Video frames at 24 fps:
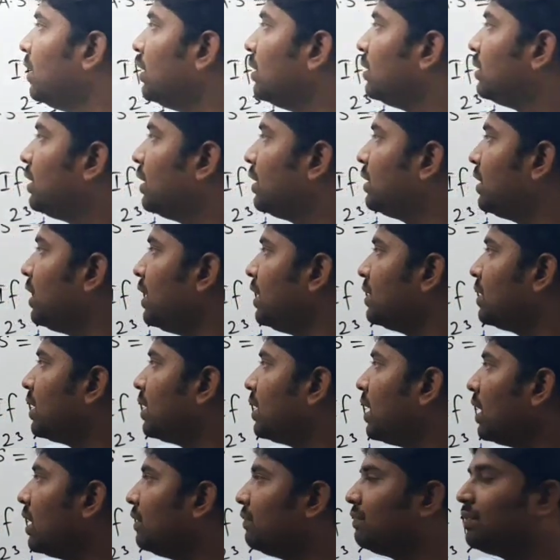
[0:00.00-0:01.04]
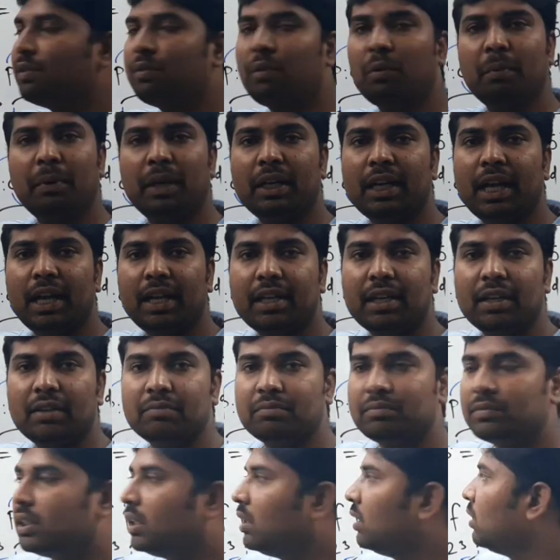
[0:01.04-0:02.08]
60 is not divisible by
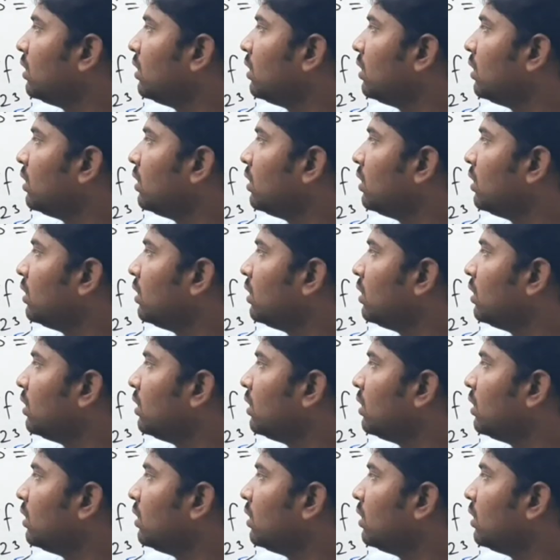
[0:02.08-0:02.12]
18.